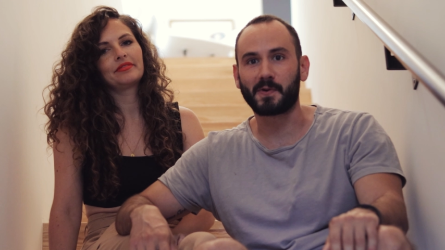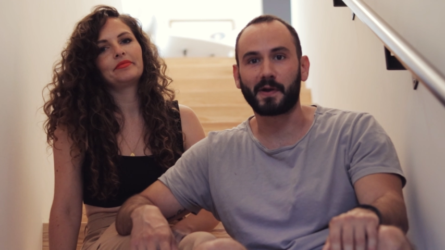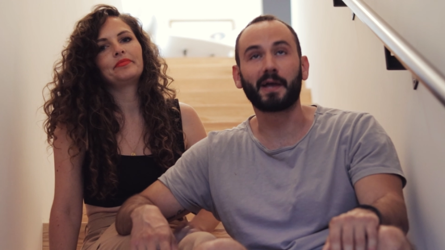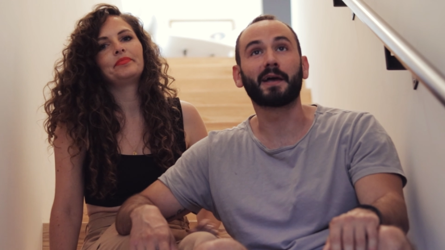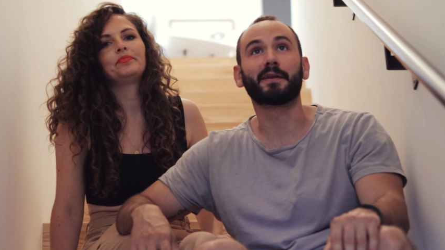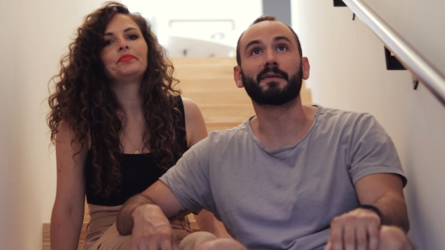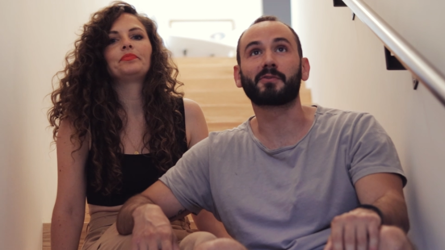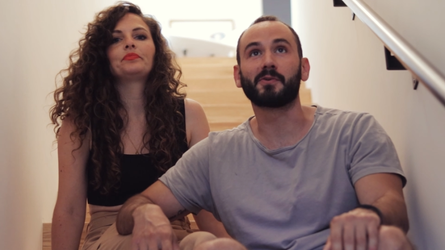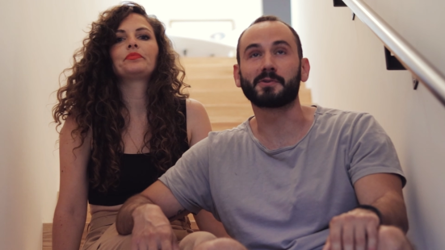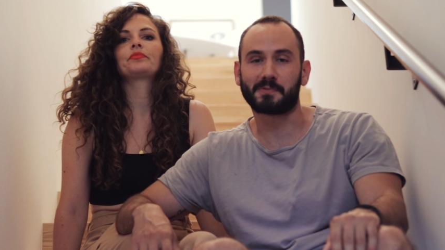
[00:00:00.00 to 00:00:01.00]
Speaker 1: and of
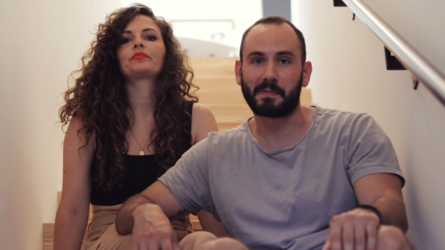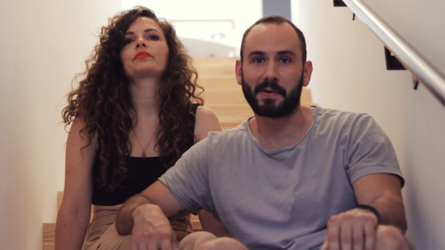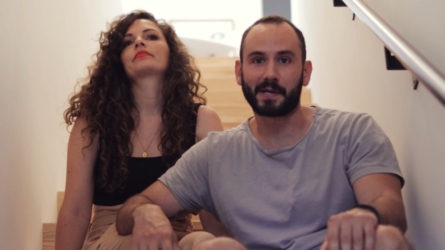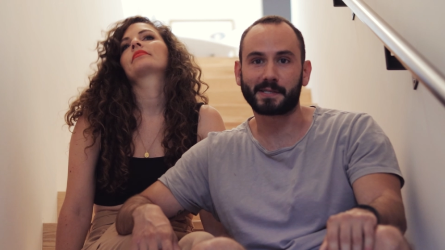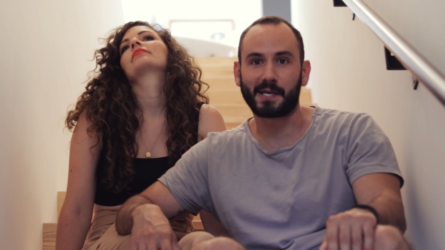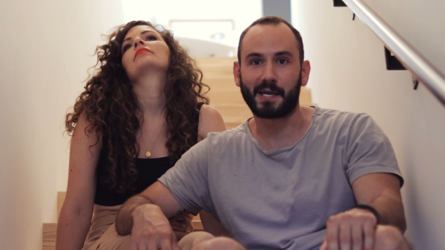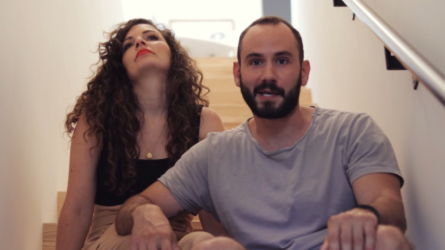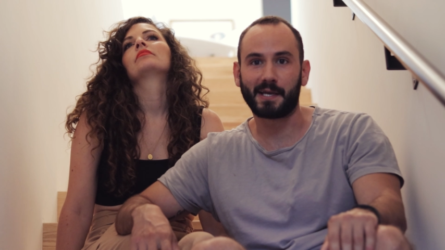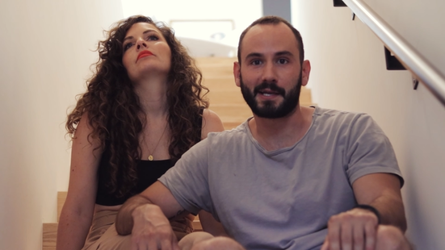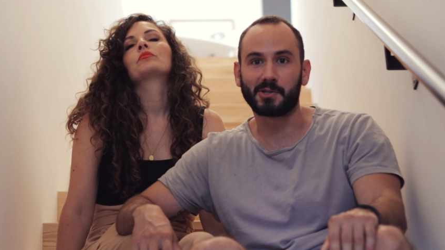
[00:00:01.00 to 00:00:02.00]
course we picked
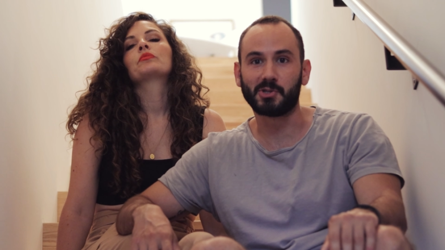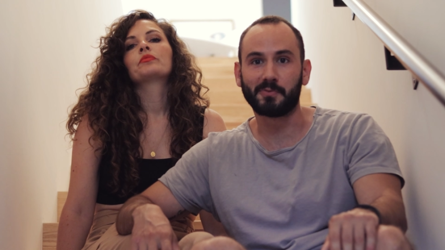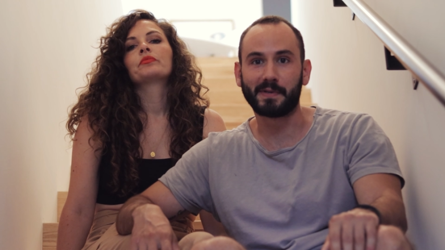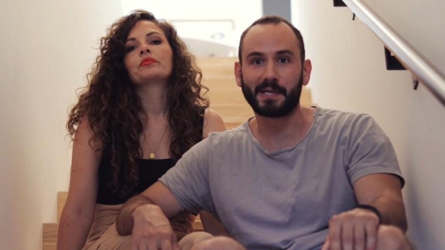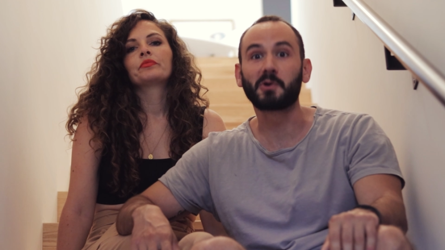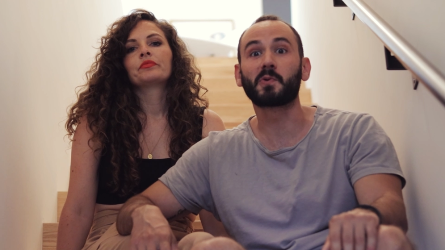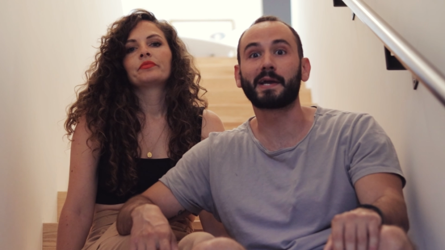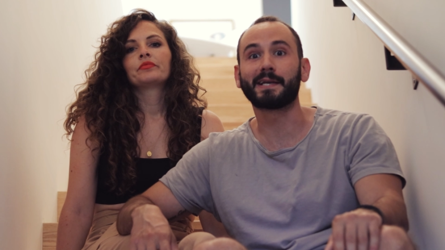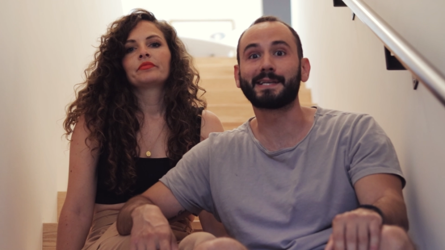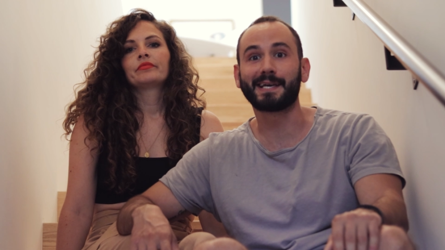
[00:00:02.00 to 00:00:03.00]
a gloomy
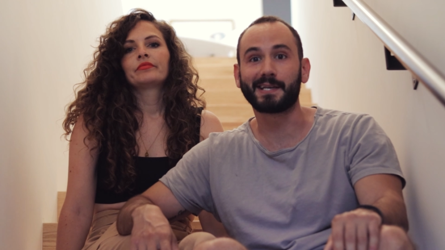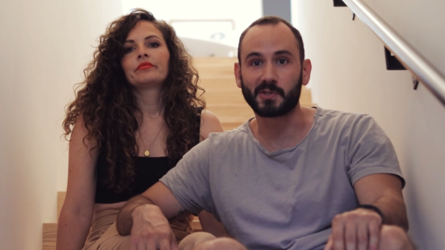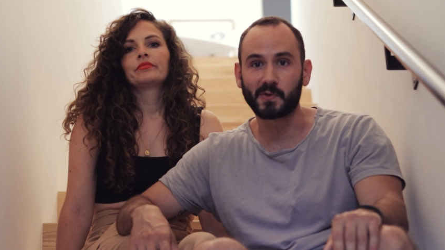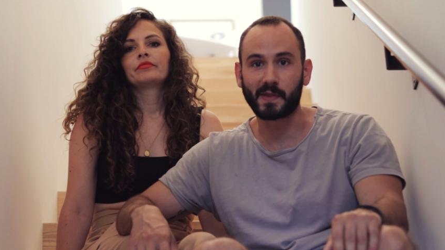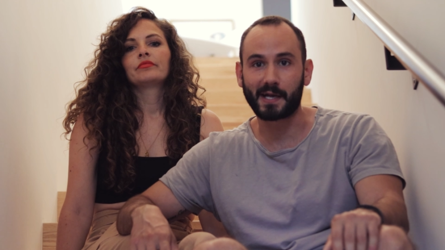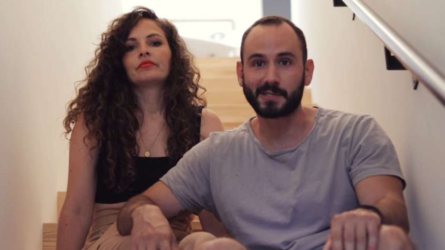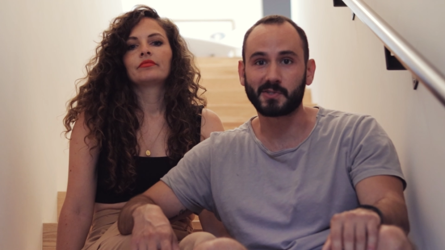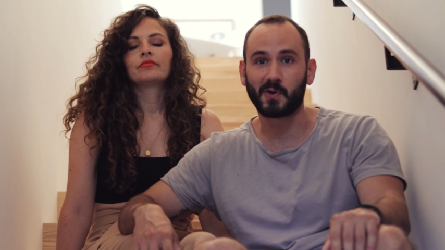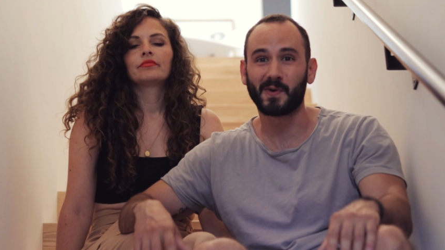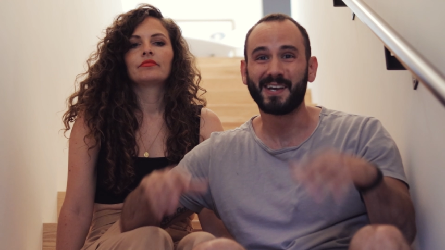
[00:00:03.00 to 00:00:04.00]
gray day to do that,
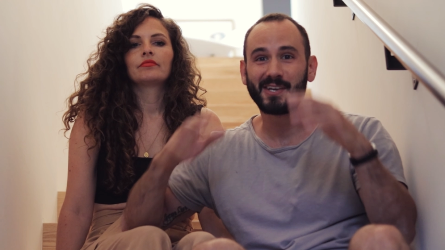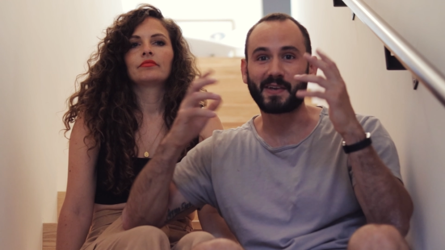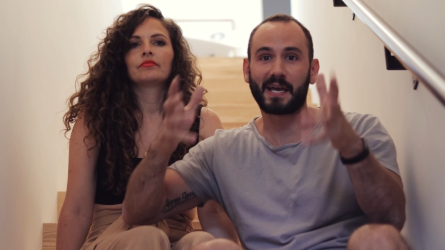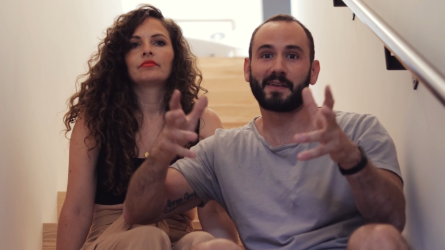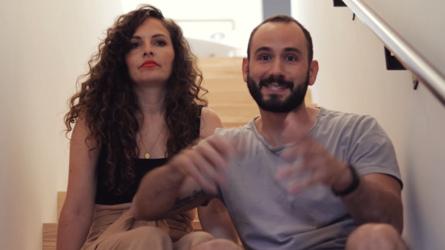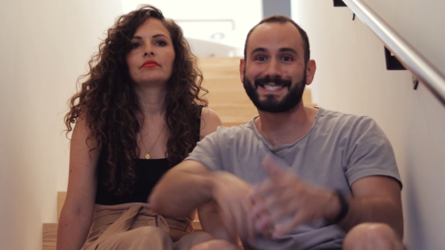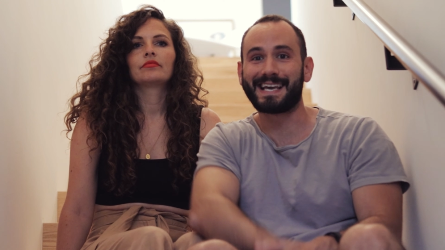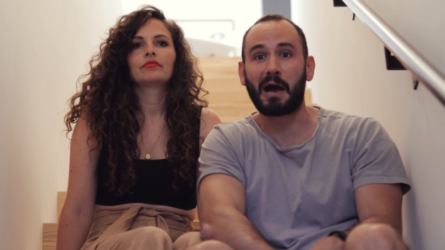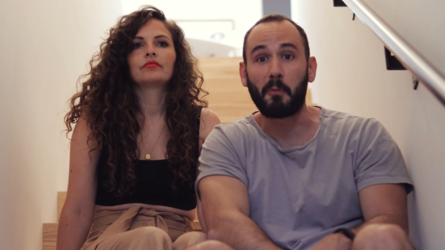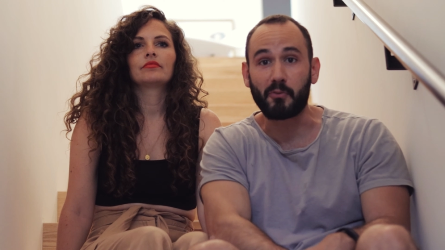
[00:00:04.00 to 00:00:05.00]
so you can't even see
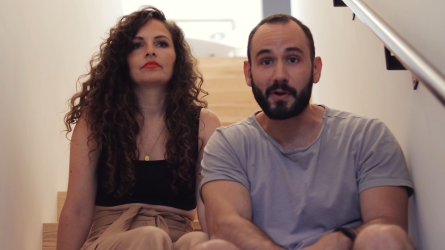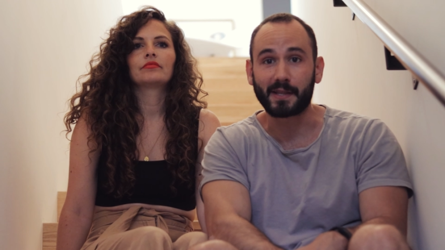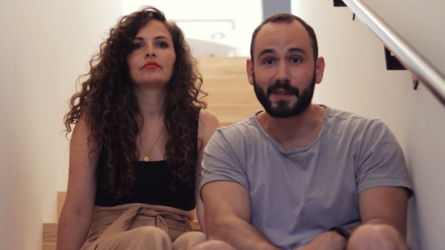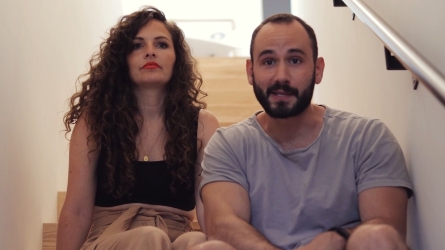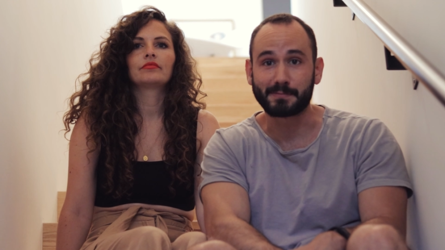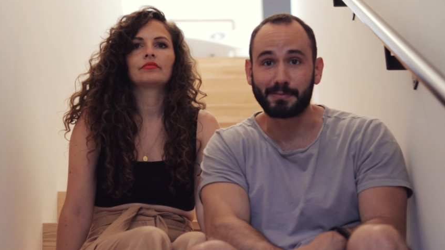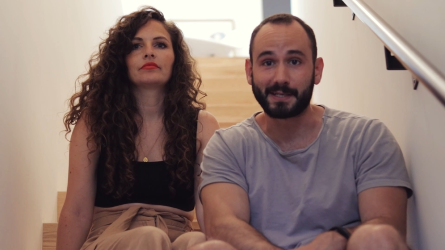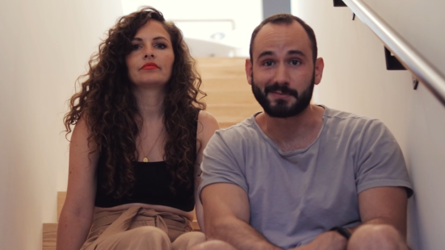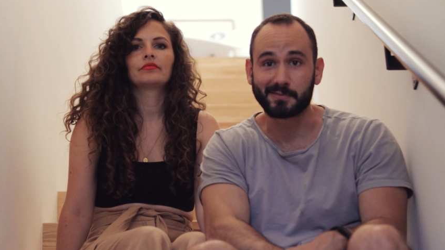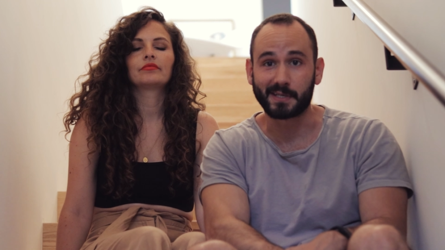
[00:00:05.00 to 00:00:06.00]
how bright this place
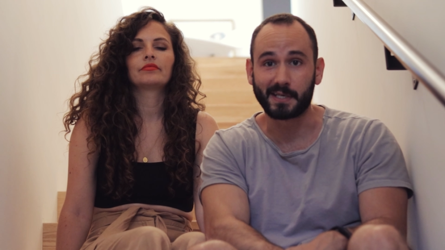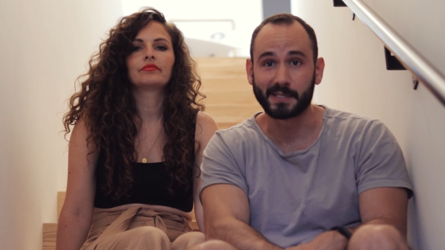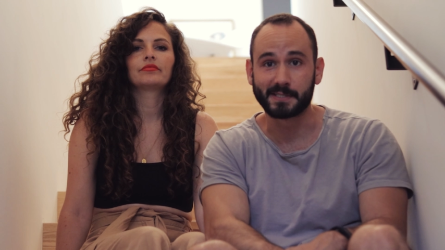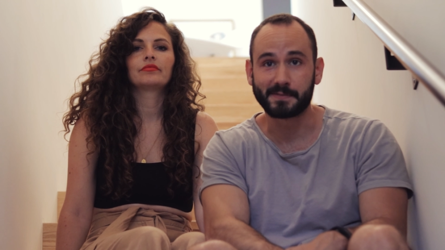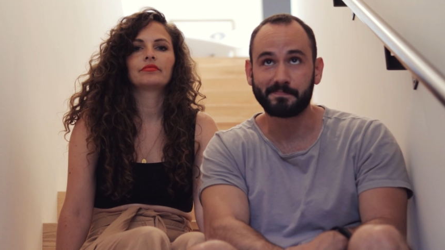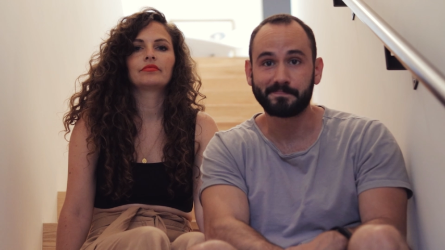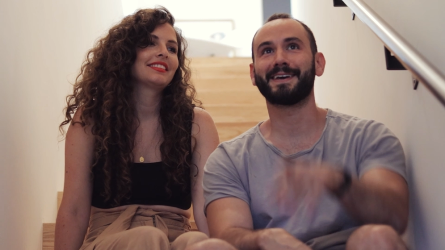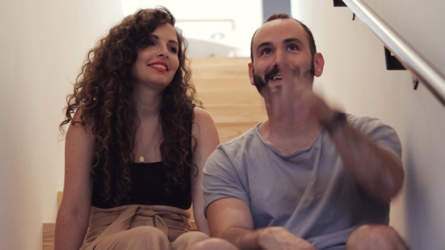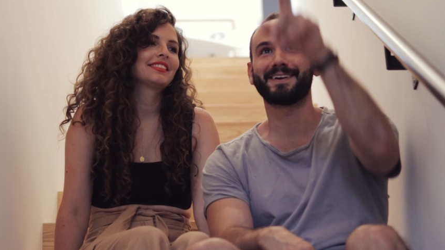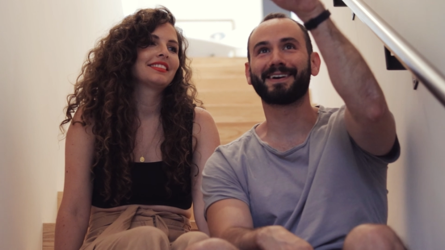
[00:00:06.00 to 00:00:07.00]
really is. I
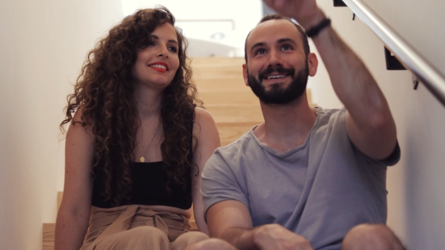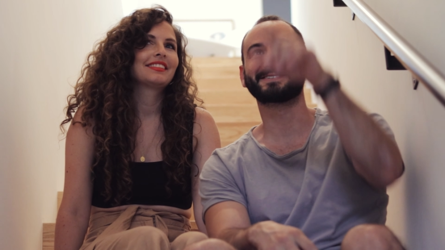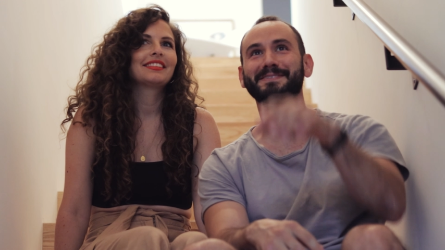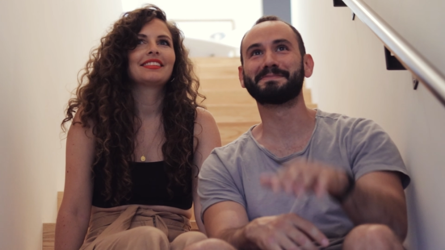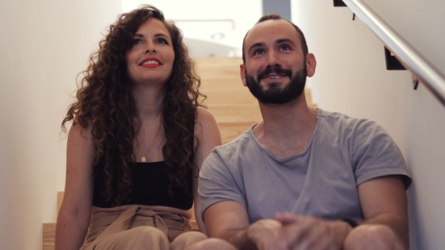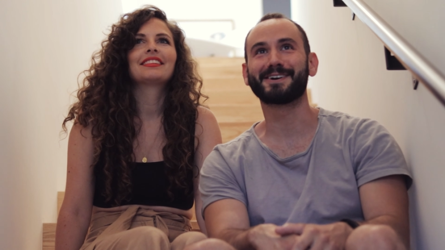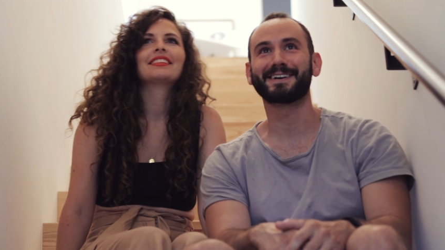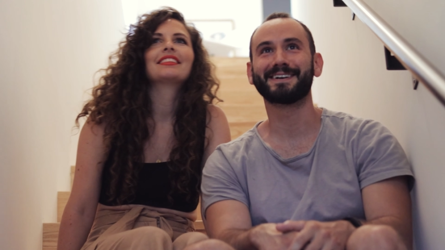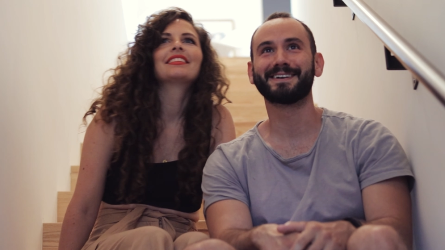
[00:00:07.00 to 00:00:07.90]
hear ice cream truck.